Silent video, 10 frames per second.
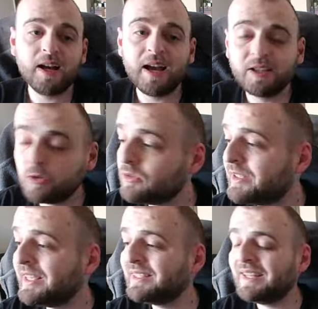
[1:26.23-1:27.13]
I don't
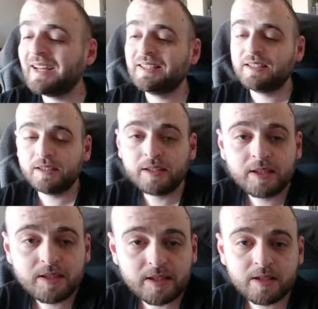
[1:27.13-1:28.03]
think that
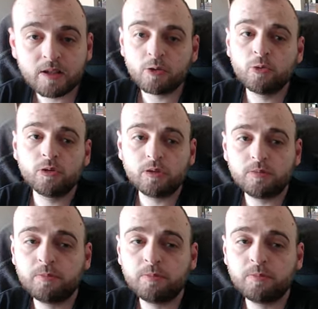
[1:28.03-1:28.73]
this is a good